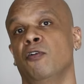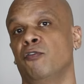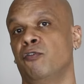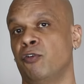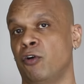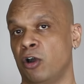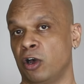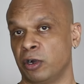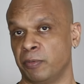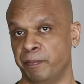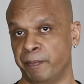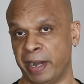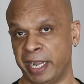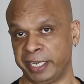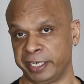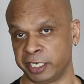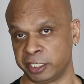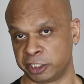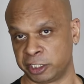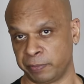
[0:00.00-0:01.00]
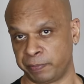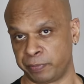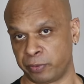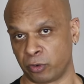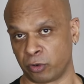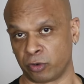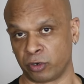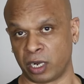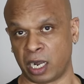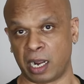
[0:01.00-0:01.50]
for mentorship
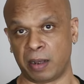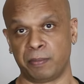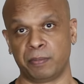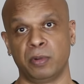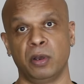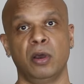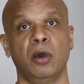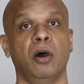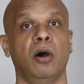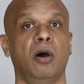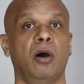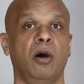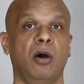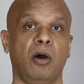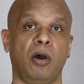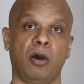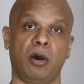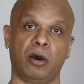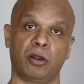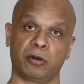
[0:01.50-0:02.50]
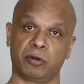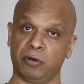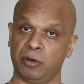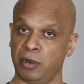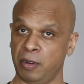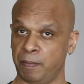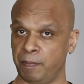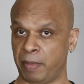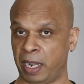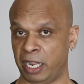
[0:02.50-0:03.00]
program or
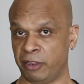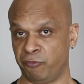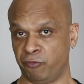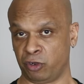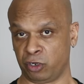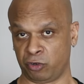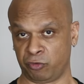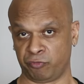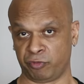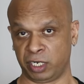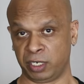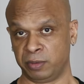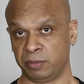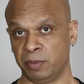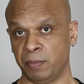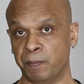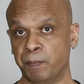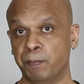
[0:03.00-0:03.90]
my one-on-one